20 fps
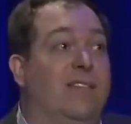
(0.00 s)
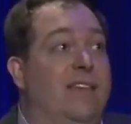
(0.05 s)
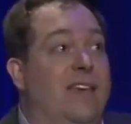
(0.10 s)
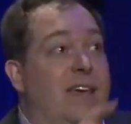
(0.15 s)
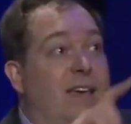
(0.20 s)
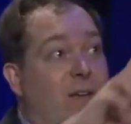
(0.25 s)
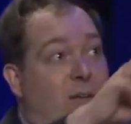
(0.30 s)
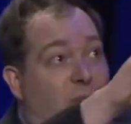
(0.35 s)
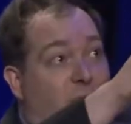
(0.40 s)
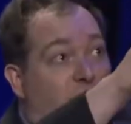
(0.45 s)

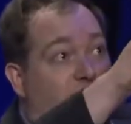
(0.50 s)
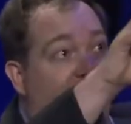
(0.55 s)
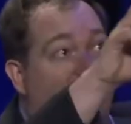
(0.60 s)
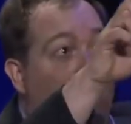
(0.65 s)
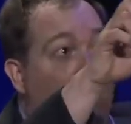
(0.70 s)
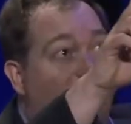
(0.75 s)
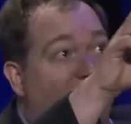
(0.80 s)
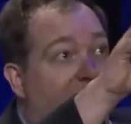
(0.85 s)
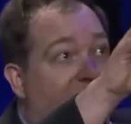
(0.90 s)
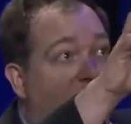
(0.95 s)
the
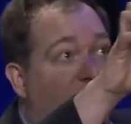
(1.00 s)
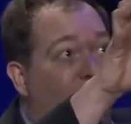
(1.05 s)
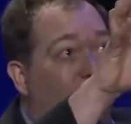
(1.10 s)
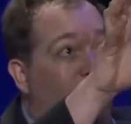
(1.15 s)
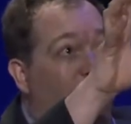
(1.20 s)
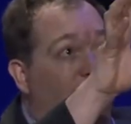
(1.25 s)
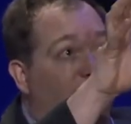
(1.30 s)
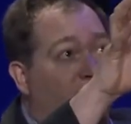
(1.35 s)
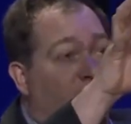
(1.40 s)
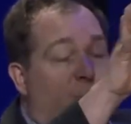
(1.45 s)
the the,
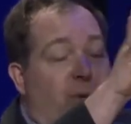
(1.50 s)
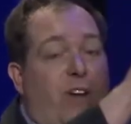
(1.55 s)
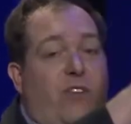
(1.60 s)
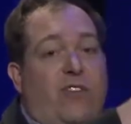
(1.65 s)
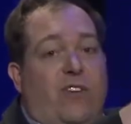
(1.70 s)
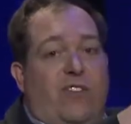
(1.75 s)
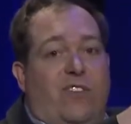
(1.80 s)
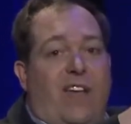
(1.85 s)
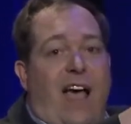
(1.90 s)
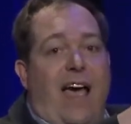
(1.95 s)
the
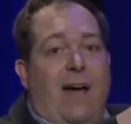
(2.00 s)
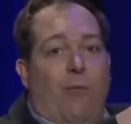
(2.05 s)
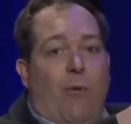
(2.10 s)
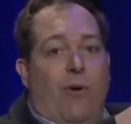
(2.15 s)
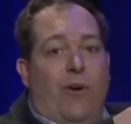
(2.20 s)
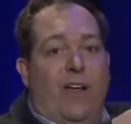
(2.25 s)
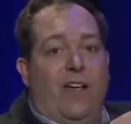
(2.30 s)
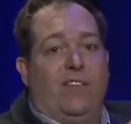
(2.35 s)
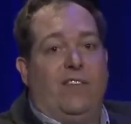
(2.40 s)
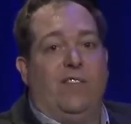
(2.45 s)
region of sky
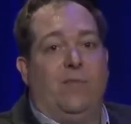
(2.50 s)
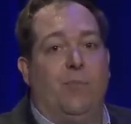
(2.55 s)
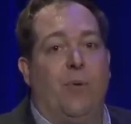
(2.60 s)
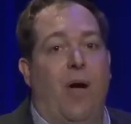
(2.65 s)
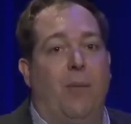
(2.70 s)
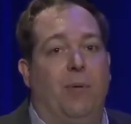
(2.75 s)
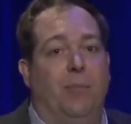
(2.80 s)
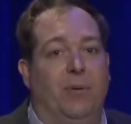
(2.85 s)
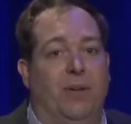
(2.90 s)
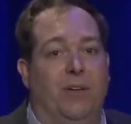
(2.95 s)
where it is is
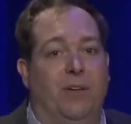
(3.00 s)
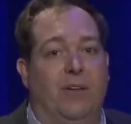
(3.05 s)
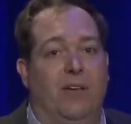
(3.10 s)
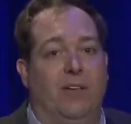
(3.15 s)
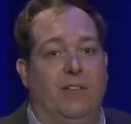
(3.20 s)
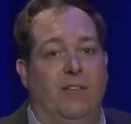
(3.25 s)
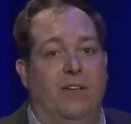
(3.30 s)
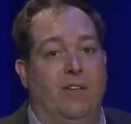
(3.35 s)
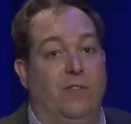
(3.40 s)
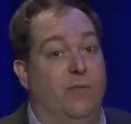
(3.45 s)
probably
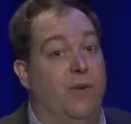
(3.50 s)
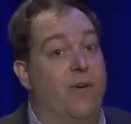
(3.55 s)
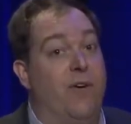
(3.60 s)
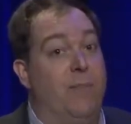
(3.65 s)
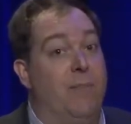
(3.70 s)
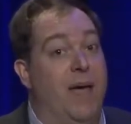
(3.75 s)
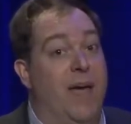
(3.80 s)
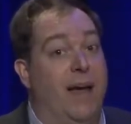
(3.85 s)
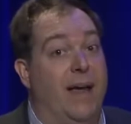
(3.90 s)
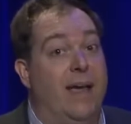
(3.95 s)
is, is very
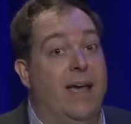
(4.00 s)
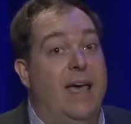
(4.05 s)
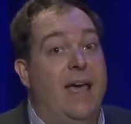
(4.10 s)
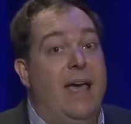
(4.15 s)
big.